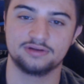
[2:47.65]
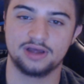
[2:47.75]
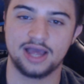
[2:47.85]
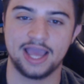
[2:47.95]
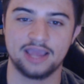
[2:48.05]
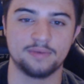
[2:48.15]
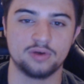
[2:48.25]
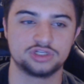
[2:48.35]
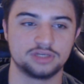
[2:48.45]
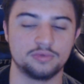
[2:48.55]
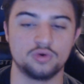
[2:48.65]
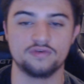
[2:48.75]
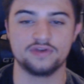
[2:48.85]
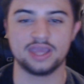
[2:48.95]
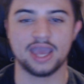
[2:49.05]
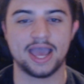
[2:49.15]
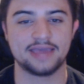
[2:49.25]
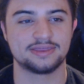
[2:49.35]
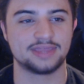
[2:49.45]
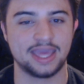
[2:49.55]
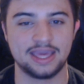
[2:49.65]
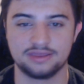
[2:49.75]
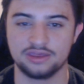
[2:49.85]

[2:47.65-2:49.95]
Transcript: High emotion movie, high stakes.